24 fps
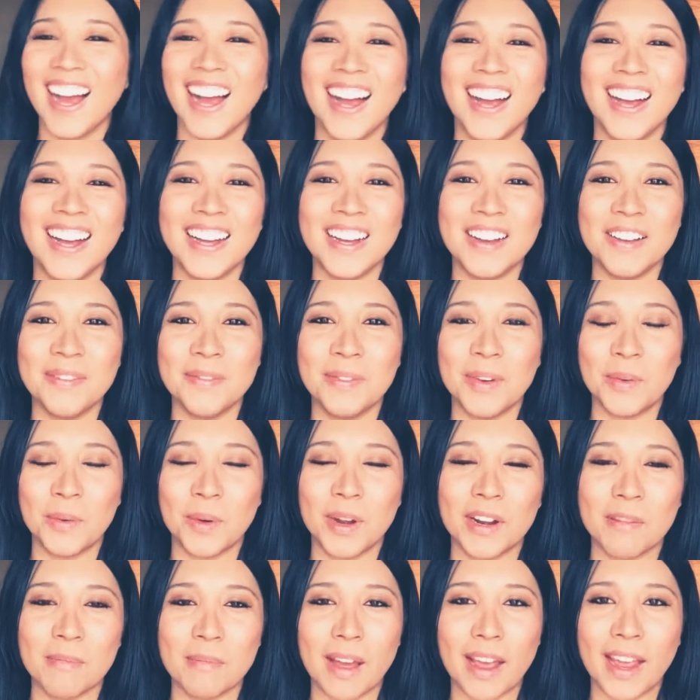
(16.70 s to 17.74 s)
um,
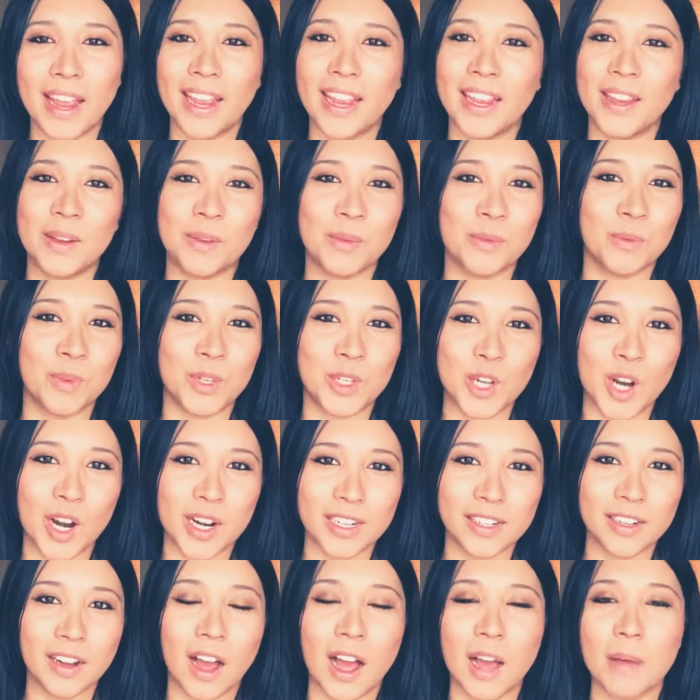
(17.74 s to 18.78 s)
one of my
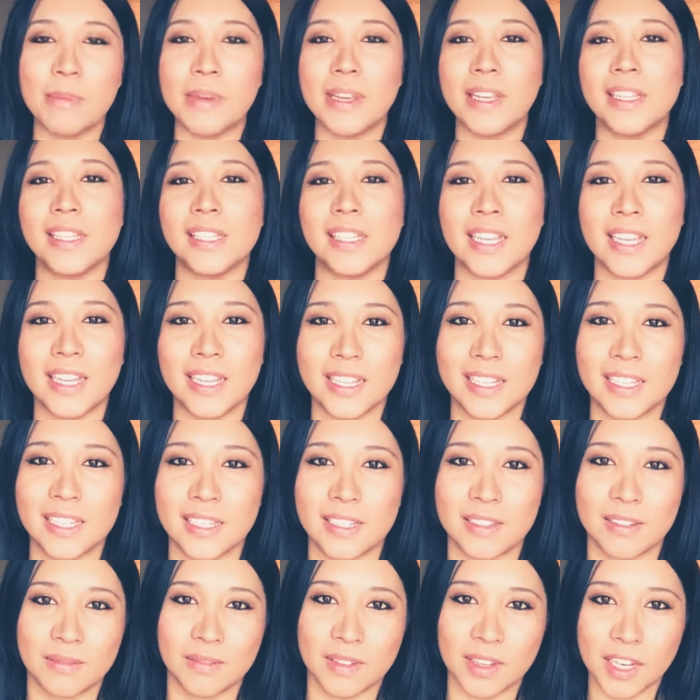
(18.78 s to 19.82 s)
retarded hobbies is
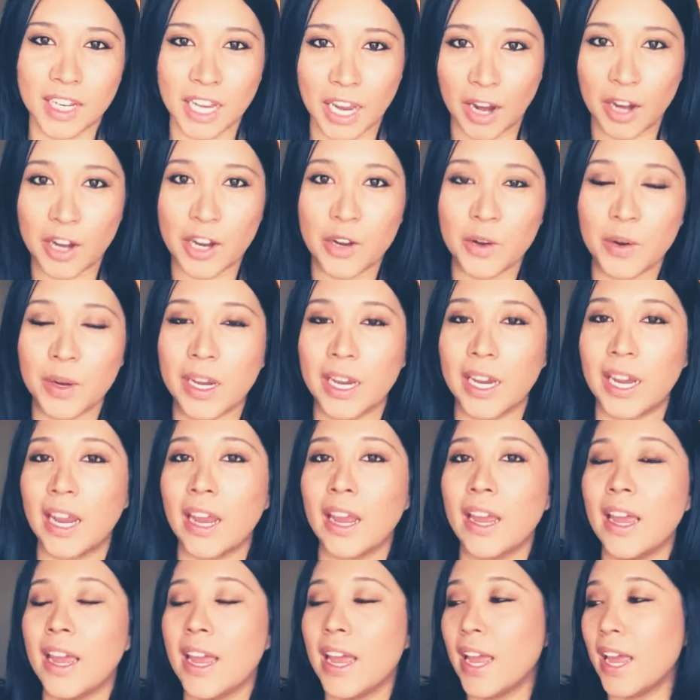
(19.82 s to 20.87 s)
karaoke.